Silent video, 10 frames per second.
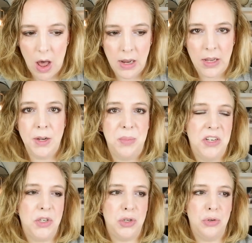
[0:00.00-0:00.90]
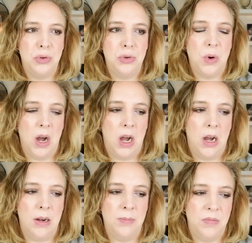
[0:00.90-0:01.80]
a little bit to
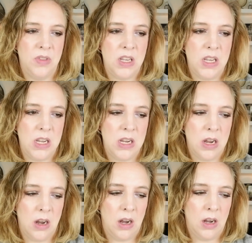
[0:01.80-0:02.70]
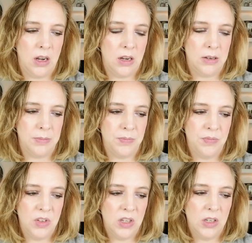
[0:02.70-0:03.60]
um, the um,